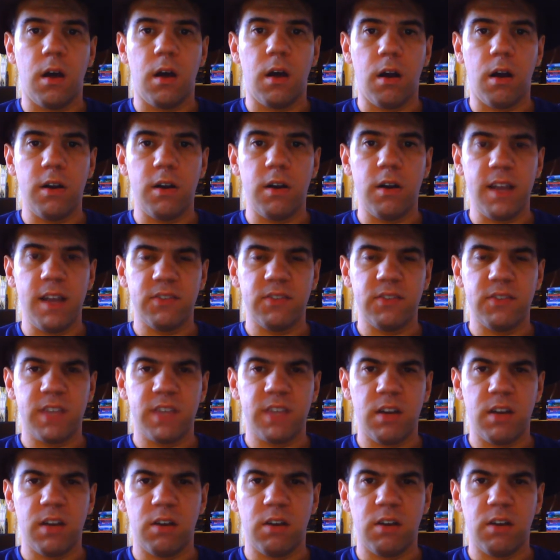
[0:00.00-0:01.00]
Our next
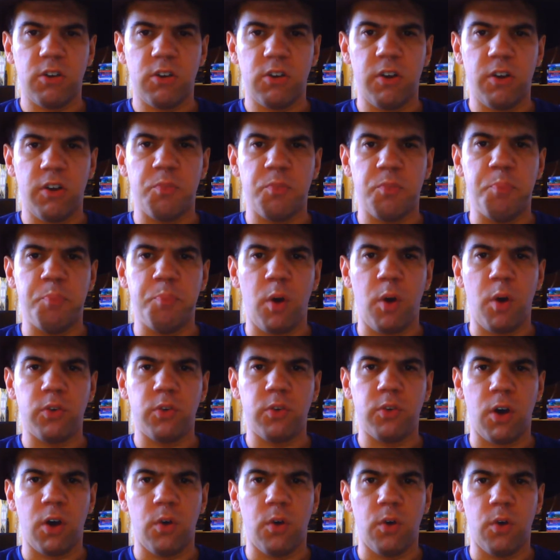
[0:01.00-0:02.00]
character is
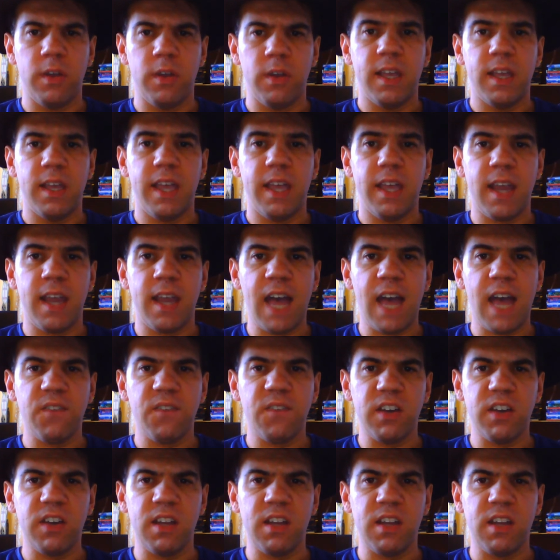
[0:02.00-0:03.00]
Boko, an
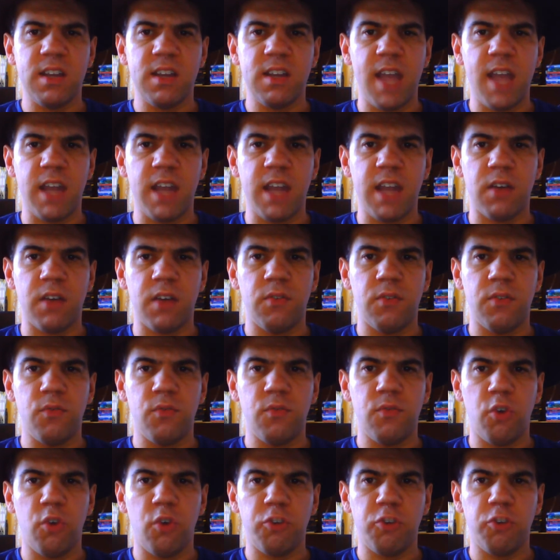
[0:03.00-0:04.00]
African native
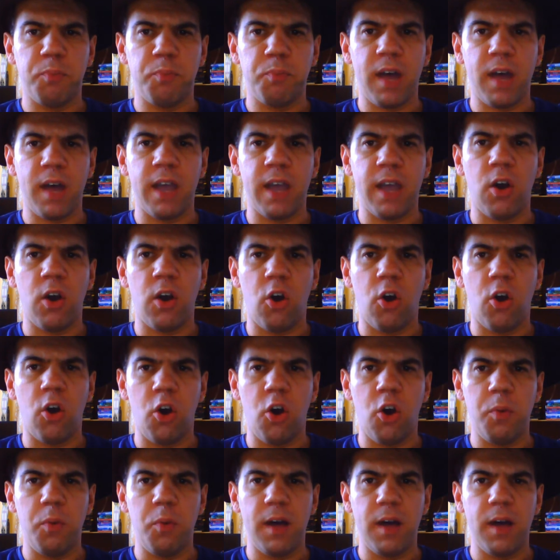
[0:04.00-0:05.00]
voiced by
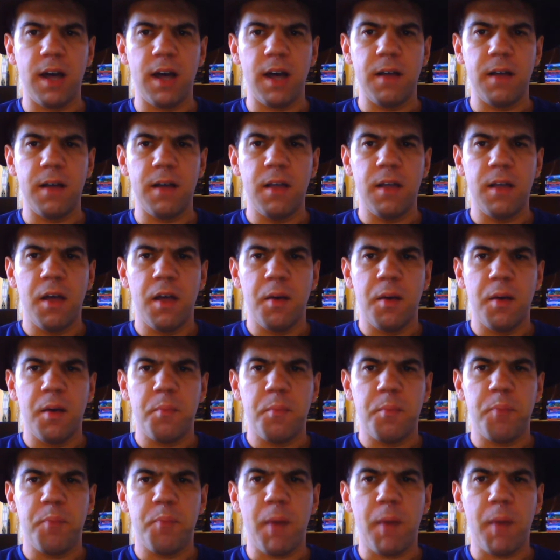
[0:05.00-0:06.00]
Obba
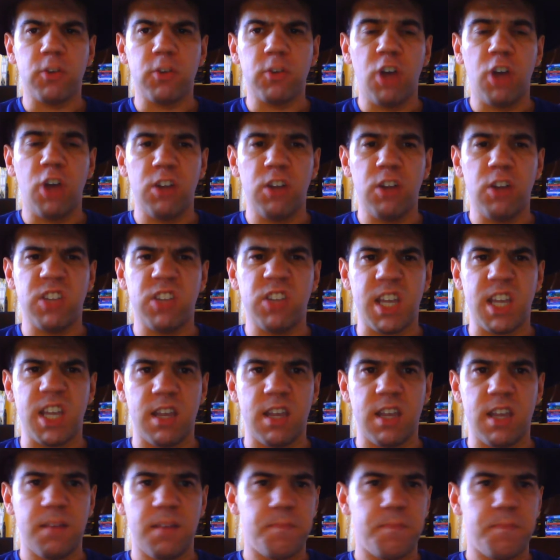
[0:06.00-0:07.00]

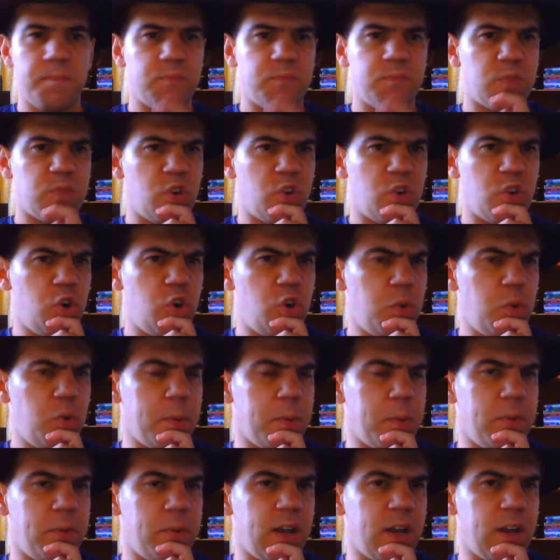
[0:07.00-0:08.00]
Babatundé. Hope
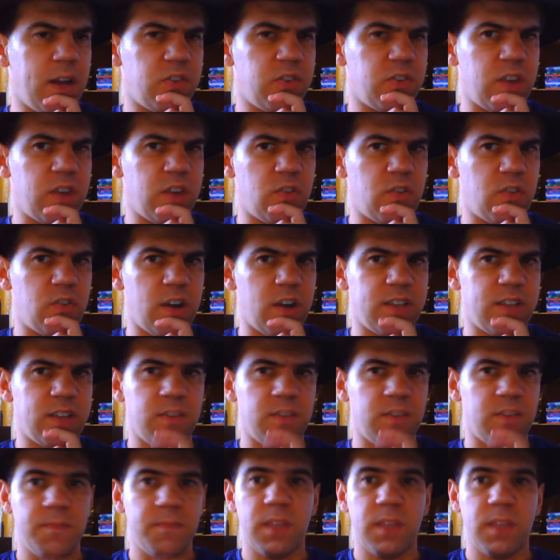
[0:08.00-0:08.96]
I'm pronouncing that right.